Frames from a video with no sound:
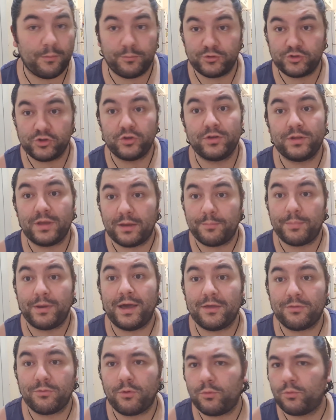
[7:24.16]
journey, our
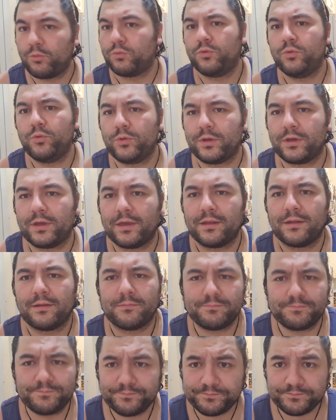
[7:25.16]
path, what we're doing,
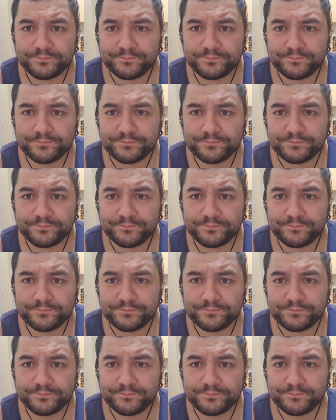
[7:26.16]
and